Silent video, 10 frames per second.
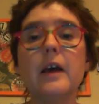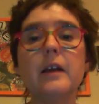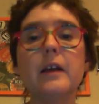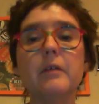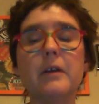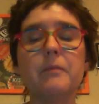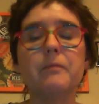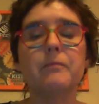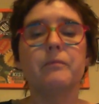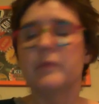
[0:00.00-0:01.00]
Anyway,
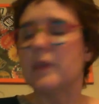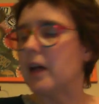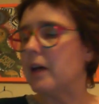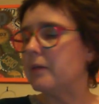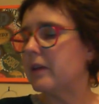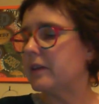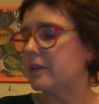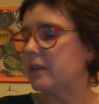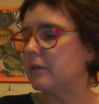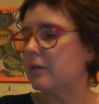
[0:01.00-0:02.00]

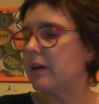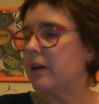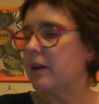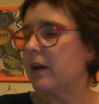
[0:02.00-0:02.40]
nice anyway.